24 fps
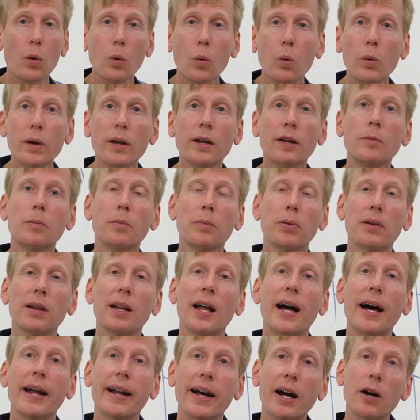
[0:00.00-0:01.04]
we can
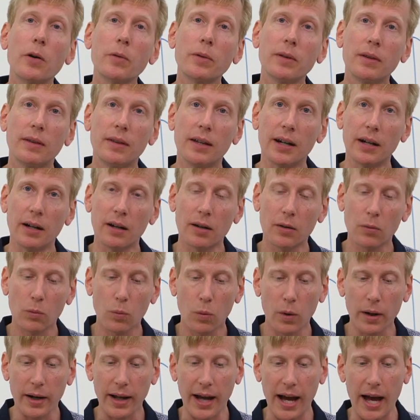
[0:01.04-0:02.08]
plot out there
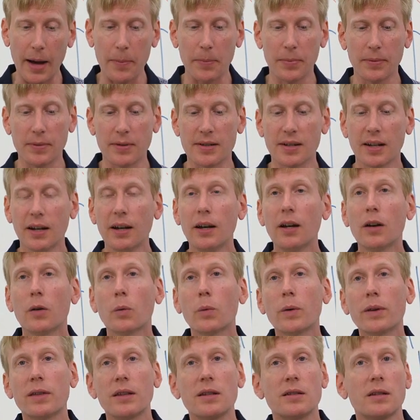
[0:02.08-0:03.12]
what happens
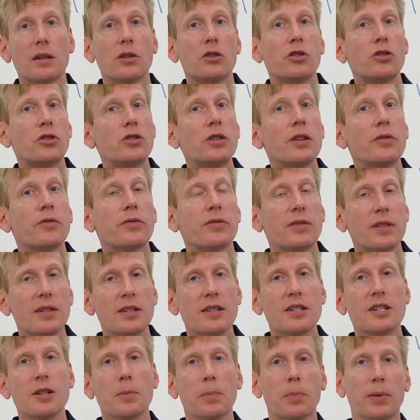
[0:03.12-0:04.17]
with this shift in
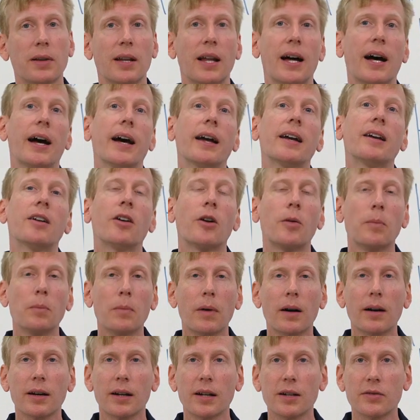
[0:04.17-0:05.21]
supply in our
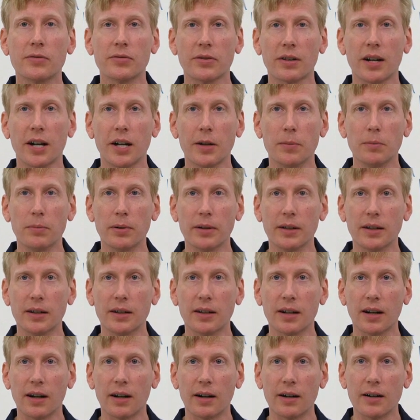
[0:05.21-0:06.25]
market for hybrid
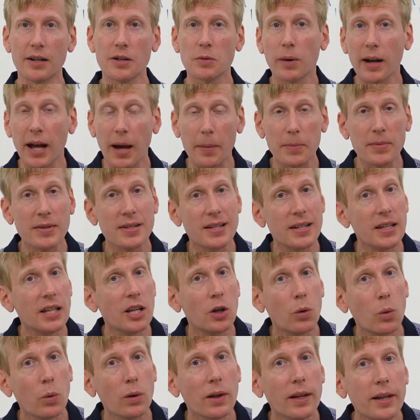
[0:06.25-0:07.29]
cars, what happens to
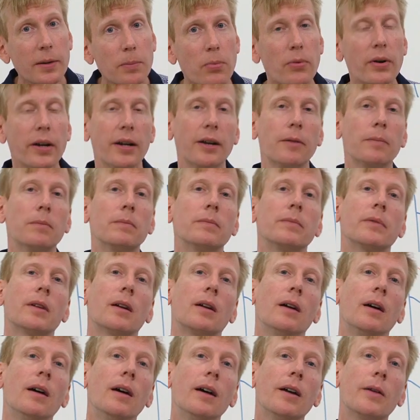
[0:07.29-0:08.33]
equilibrium.
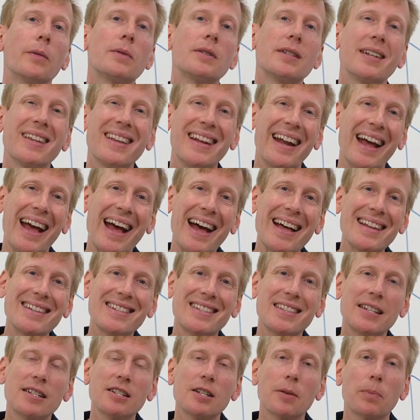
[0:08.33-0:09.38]
See,
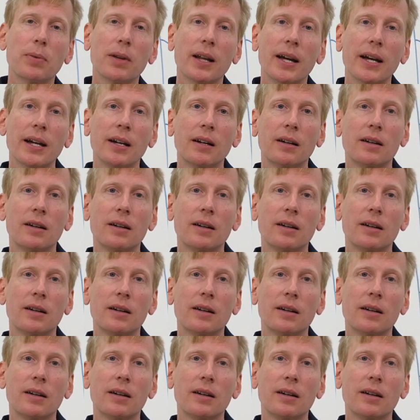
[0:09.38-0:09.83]
as the supply